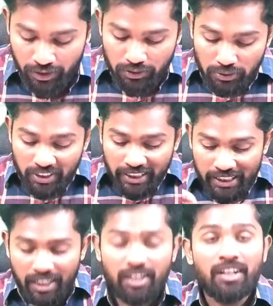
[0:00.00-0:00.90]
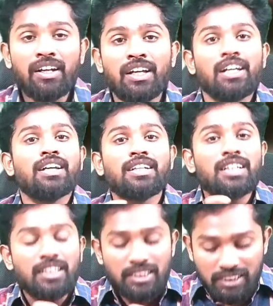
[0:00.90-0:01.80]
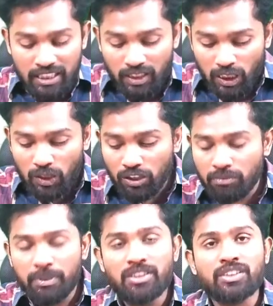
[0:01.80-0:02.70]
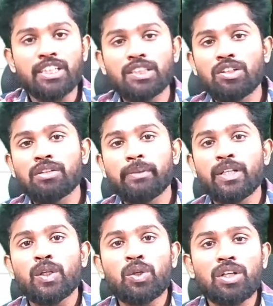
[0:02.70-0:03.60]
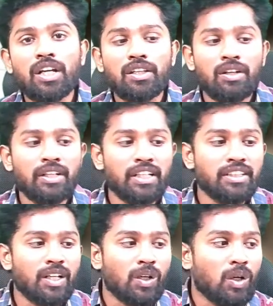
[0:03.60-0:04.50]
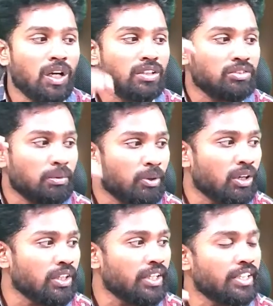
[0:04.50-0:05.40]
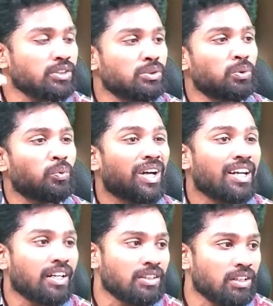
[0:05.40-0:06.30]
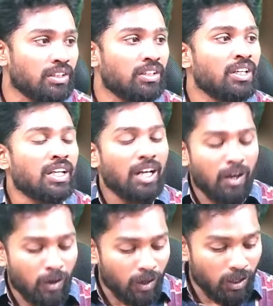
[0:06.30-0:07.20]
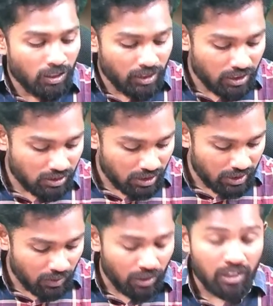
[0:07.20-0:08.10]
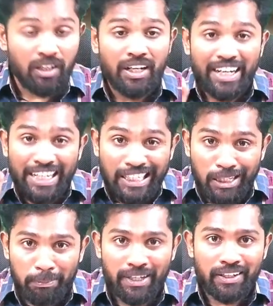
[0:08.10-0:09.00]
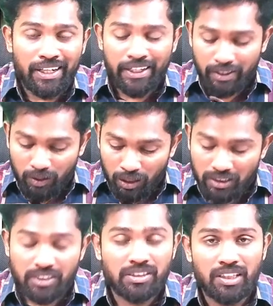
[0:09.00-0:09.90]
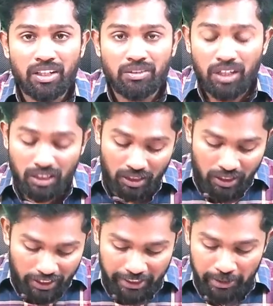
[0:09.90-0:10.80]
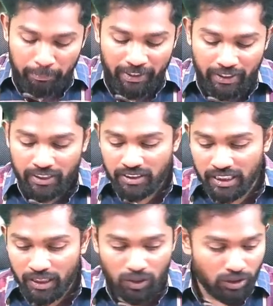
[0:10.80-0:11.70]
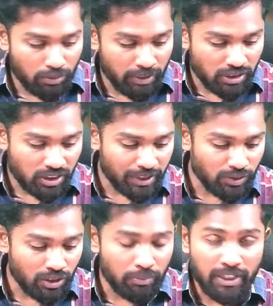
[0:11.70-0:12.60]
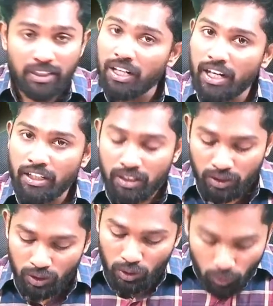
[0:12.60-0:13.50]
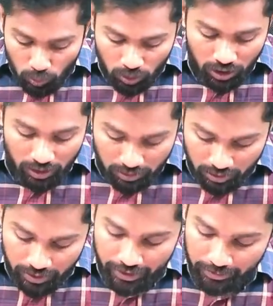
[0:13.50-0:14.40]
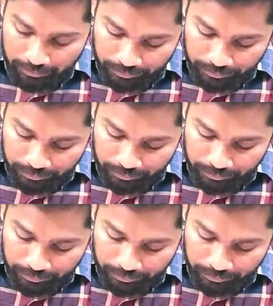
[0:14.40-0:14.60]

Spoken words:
So here, central government, state government, local authority, they are not subordinates to one another. All these three are independent. All these three are what? Independent. Central government, state government, and local authority.